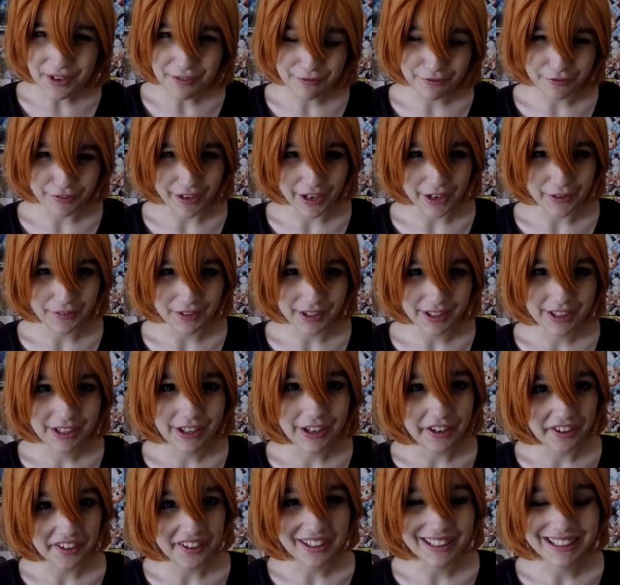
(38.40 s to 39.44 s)
very
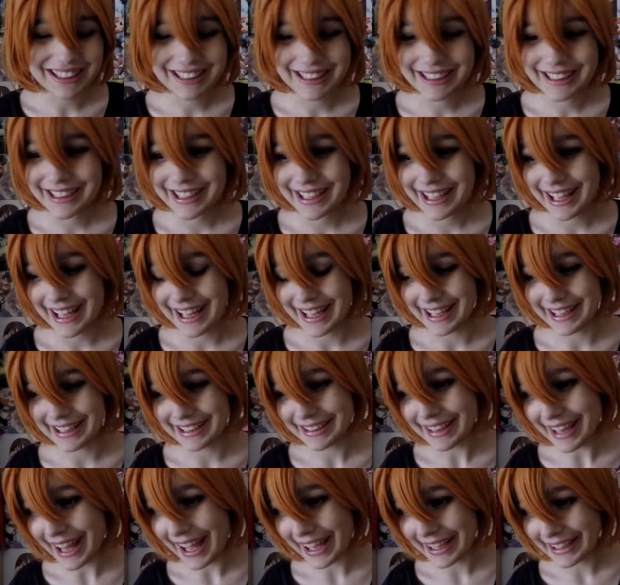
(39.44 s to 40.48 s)
curly,
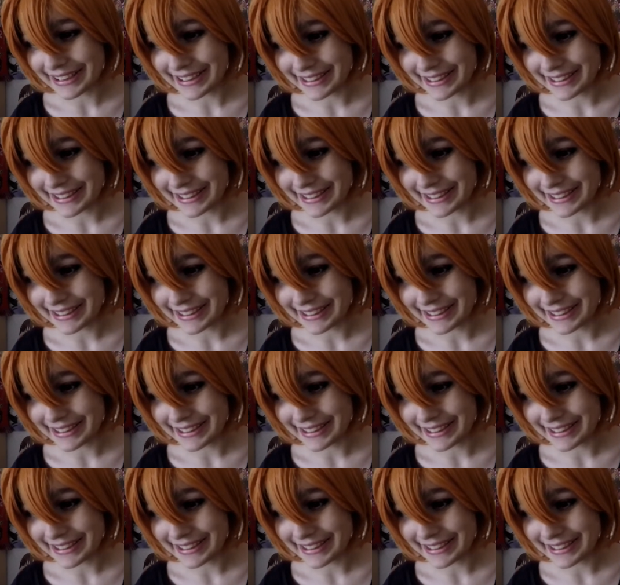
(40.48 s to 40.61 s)
and I